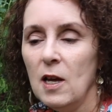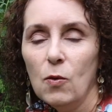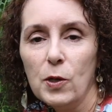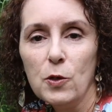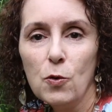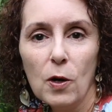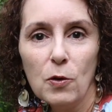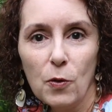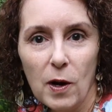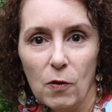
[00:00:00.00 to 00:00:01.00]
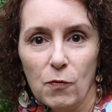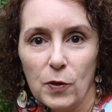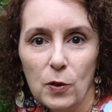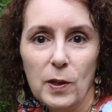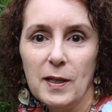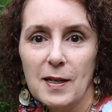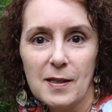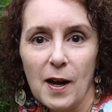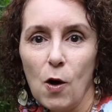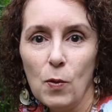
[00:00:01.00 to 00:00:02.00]
When you grow your own food, it
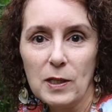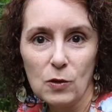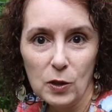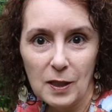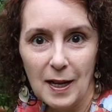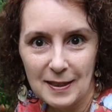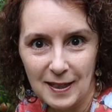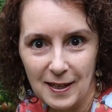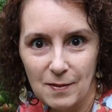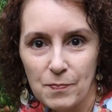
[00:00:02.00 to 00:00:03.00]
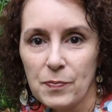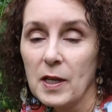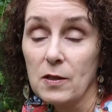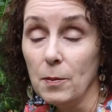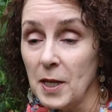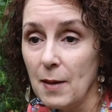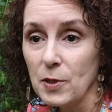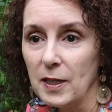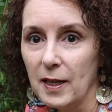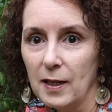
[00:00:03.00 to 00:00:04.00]
doesn't always look like that. Sometimes
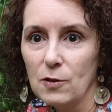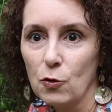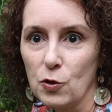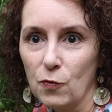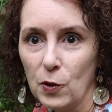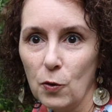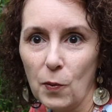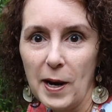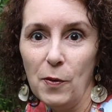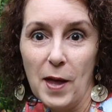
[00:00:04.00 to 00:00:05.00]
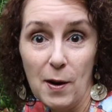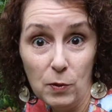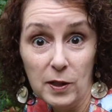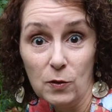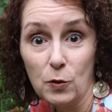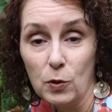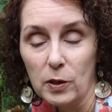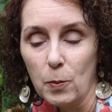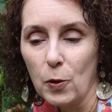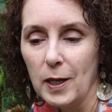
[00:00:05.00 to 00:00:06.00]
it does. There's a few around that one that look
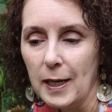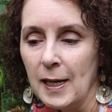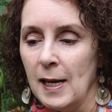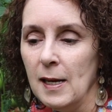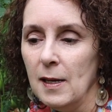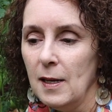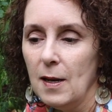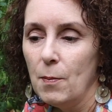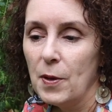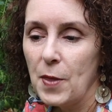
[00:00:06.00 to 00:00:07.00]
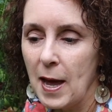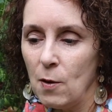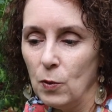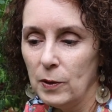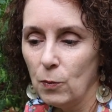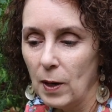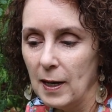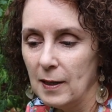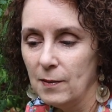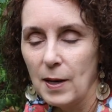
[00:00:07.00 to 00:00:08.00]
really pretty. But that one,
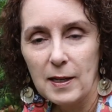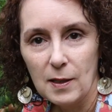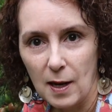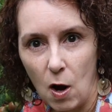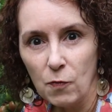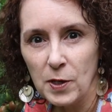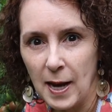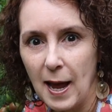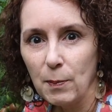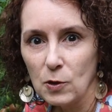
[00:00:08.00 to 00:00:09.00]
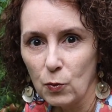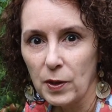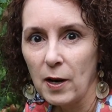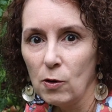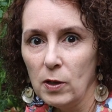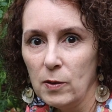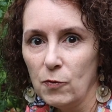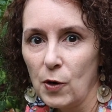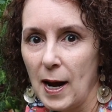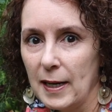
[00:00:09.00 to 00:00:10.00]
and it often happens with heirloom
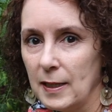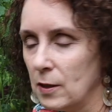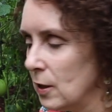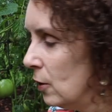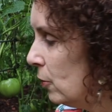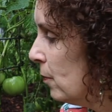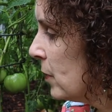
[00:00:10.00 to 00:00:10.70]
varieties too.